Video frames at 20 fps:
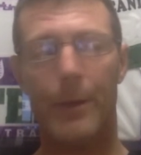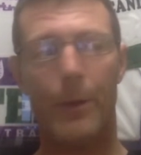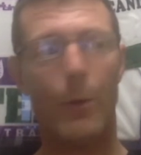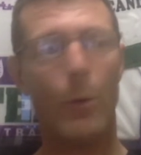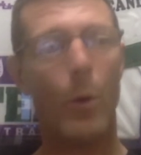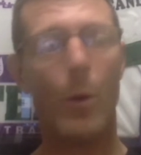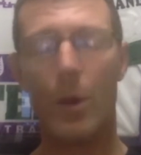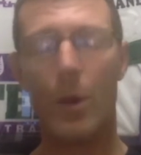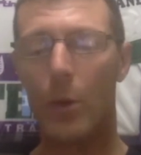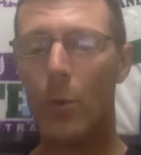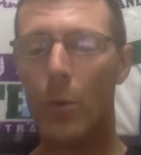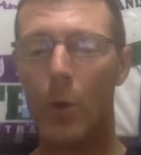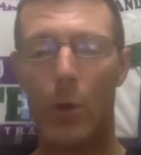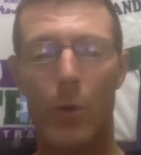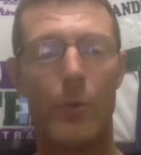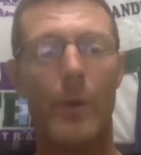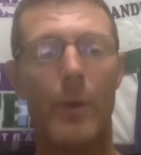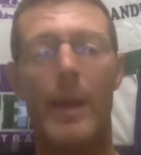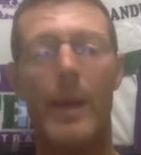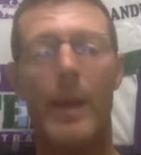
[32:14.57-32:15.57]
quote
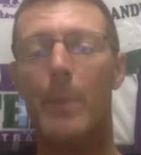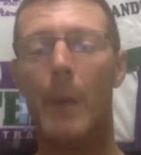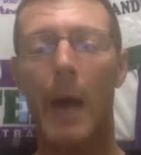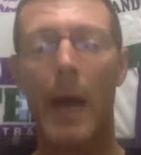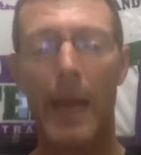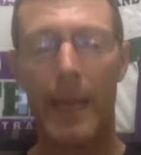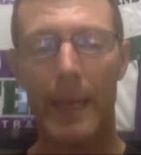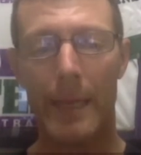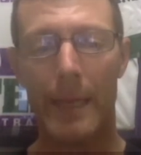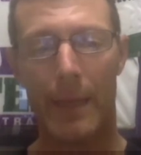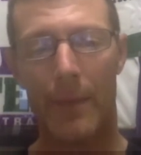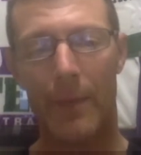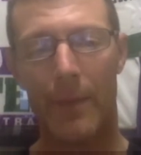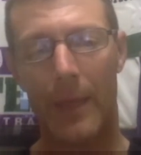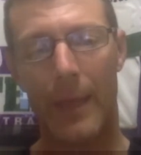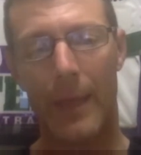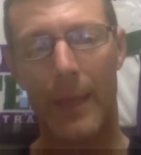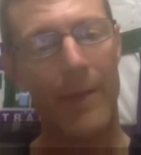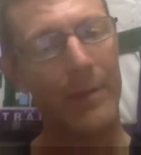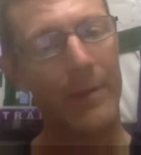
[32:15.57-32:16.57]
unquote, great bike and
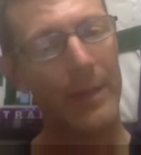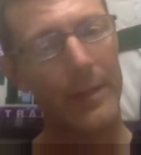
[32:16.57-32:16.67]
then having a